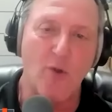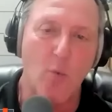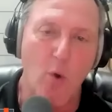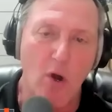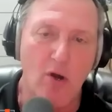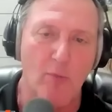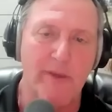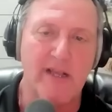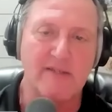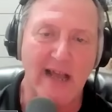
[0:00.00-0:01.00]
in the
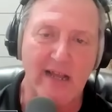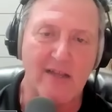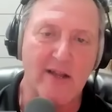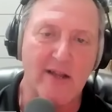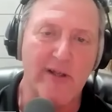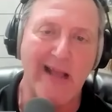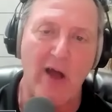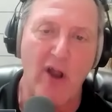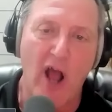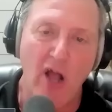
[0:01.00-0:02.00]
world because I could literally
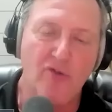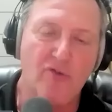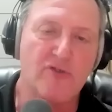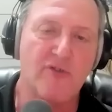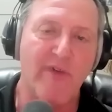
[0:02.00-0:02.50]
count hundreds